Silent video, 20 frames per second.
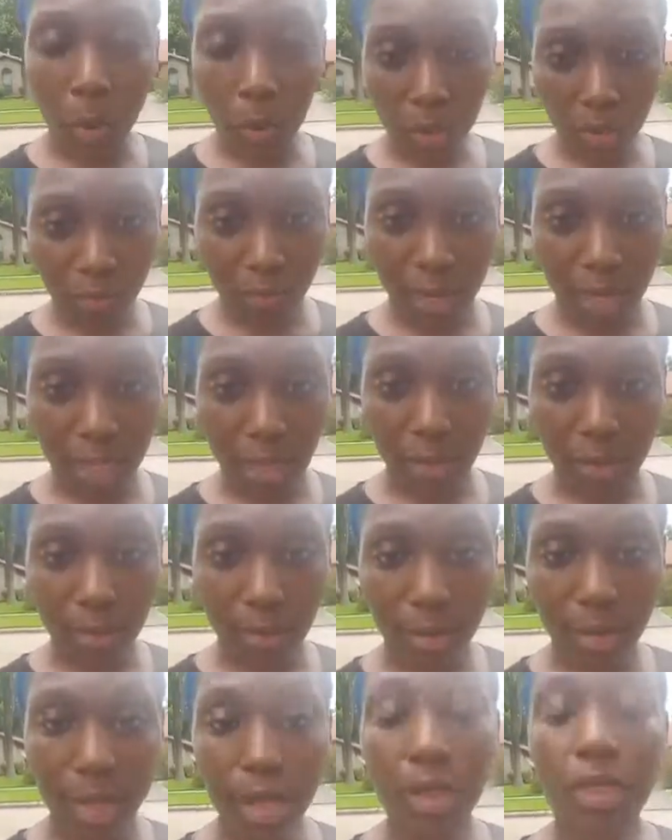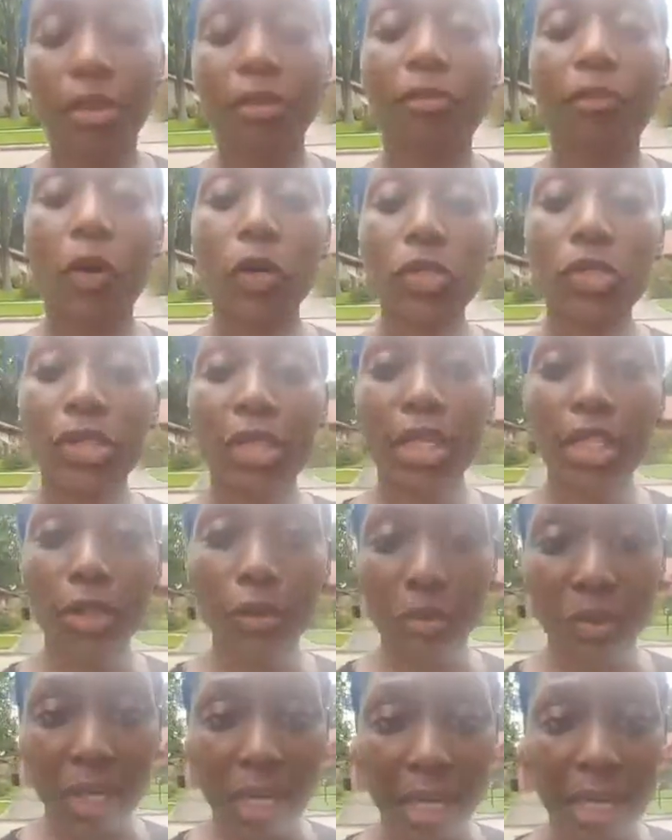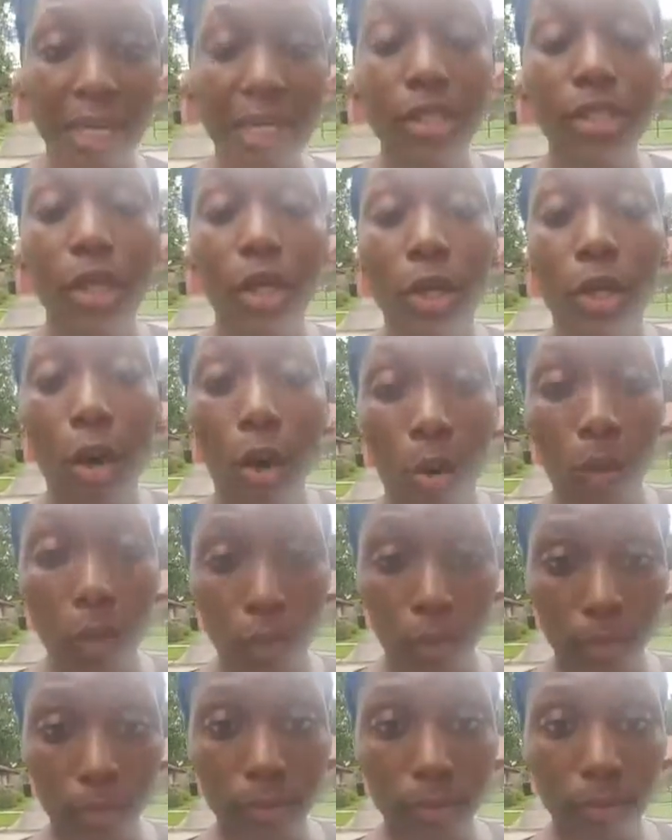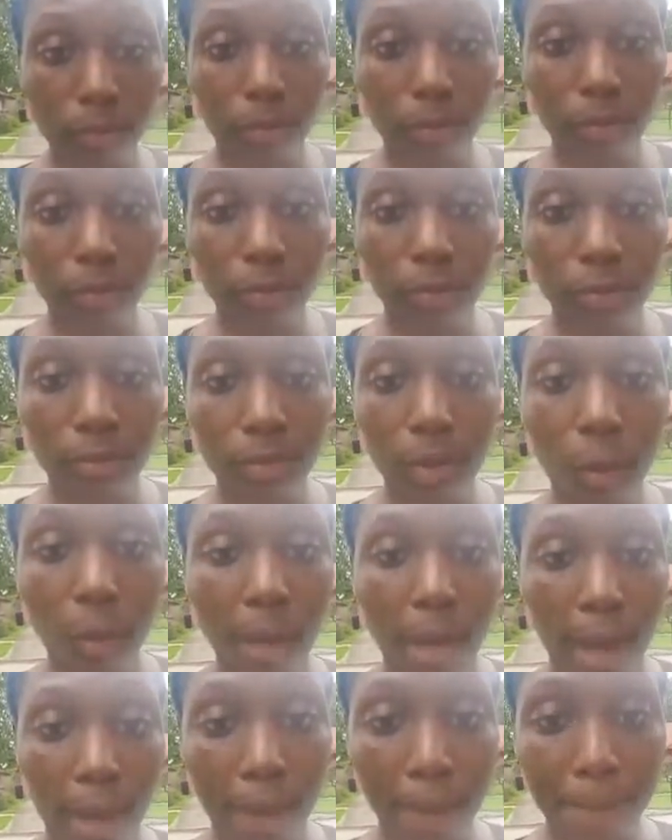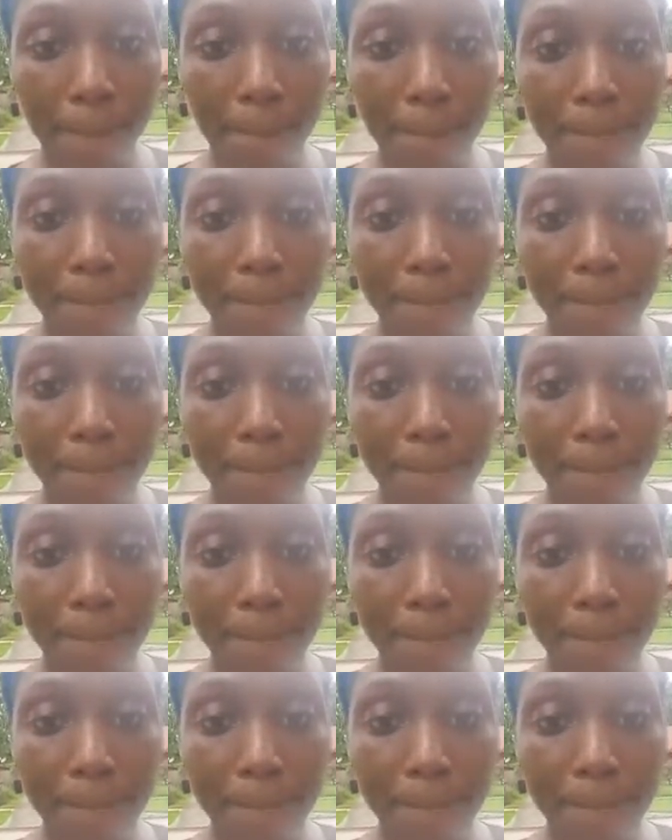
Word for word: motivated, the first thing you need is a goal, okay?